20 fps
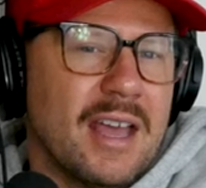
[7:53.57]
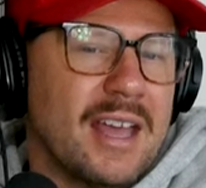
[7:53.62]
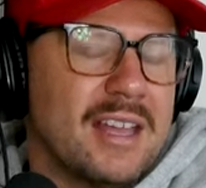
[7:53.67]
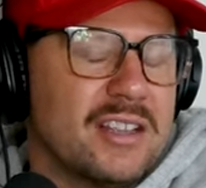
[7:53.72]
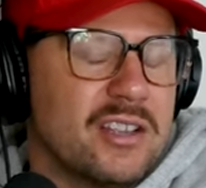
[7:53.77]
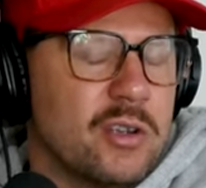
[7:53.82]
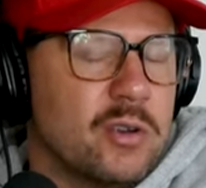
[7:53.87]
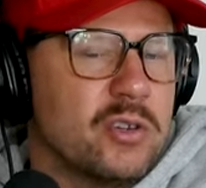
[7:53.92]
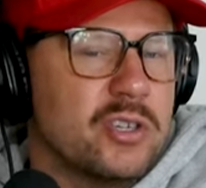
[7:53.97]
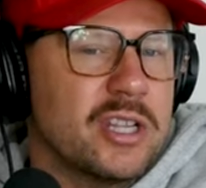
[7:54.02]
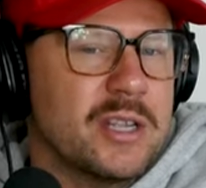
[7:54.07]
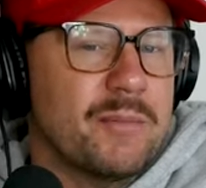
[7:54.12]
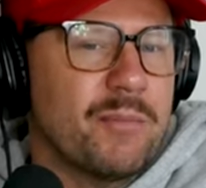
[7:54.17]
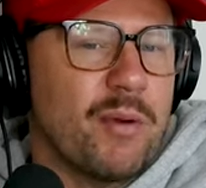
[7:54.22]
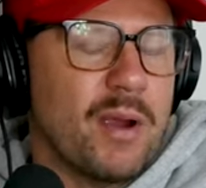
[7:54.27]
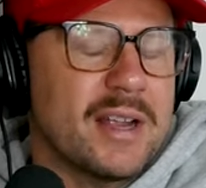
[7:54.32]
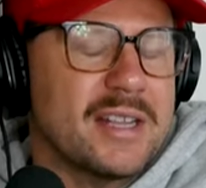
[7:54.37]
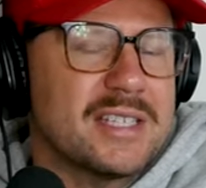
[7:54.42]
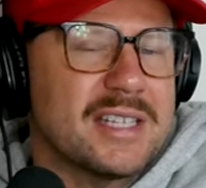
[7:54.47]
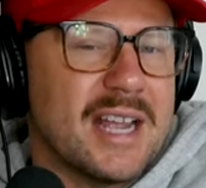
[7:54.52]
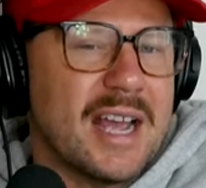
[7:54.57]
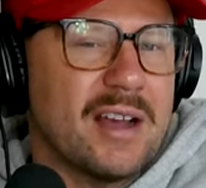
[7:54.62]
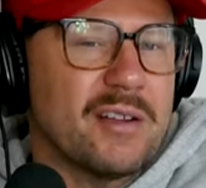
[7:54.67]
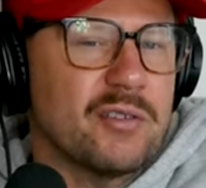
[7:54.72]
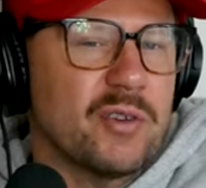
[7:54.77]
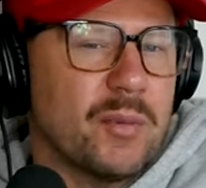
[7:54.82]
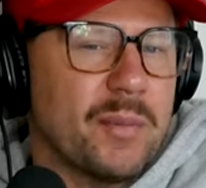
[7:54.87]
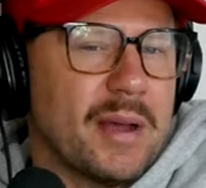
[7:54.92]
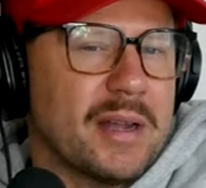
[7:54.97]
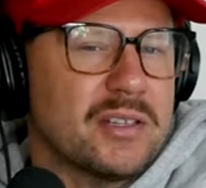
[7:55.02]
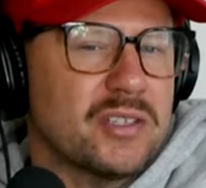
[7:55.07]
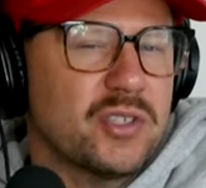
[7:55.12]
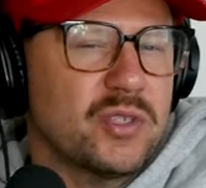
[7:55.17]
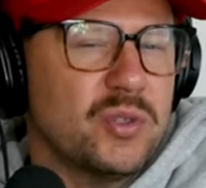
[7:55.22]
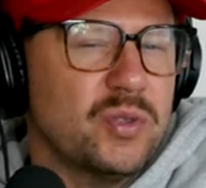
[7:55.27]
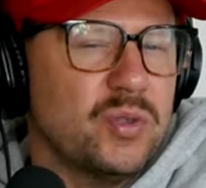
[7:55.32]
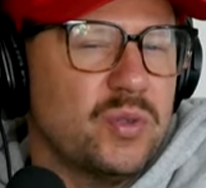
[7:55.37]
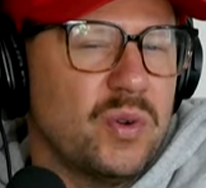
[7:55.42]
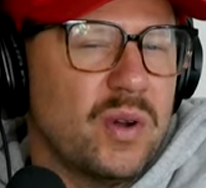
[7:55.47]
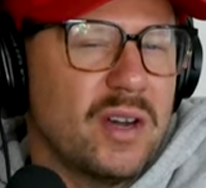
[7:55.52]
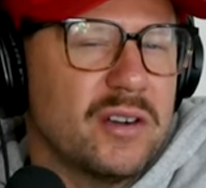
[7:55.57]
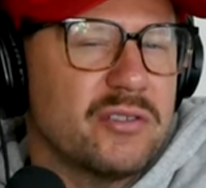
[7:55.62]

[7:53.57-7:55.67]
It usually breaks down to about two